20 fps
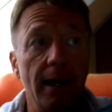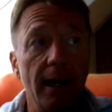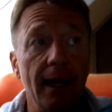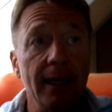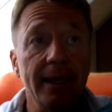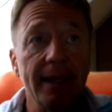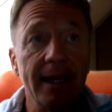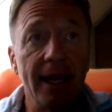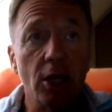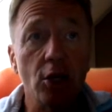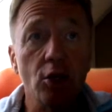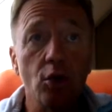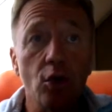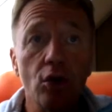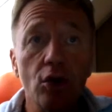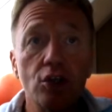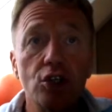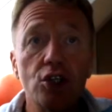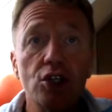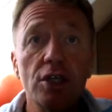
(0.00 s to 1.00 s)
And
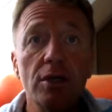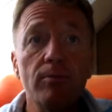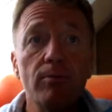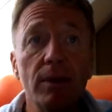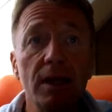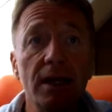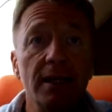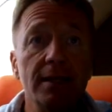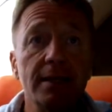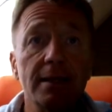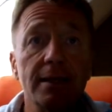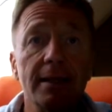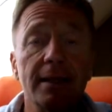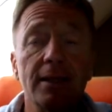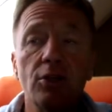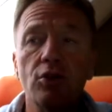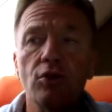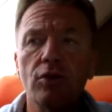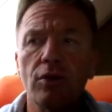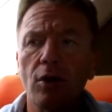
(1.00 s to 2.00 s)
technology means
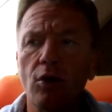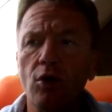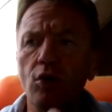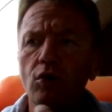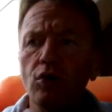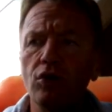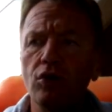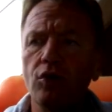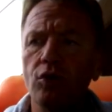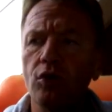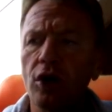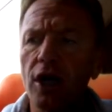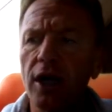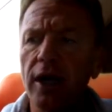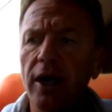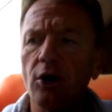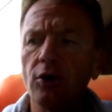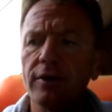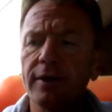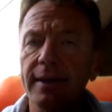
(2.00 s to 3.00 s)
that you go to
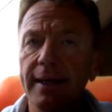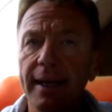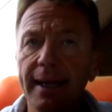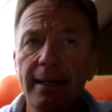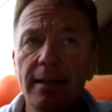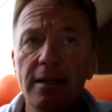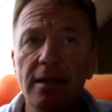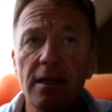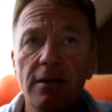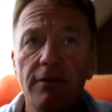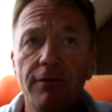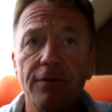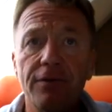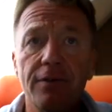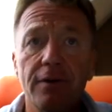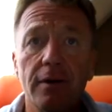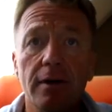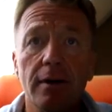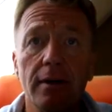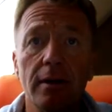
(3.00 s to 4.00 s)
cloud native.